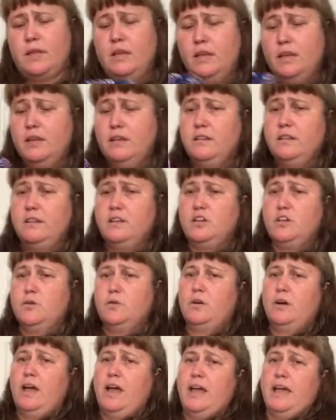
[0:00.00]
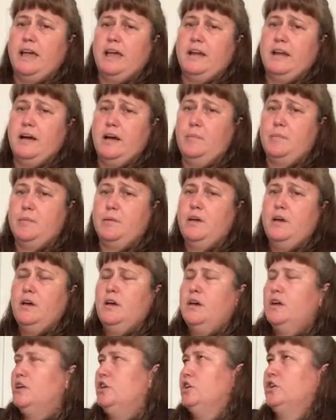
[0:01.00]
And then you hang it up.
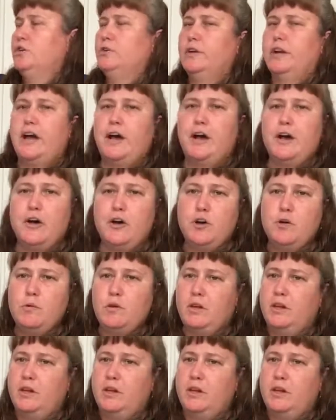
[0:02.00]
You can do it at home,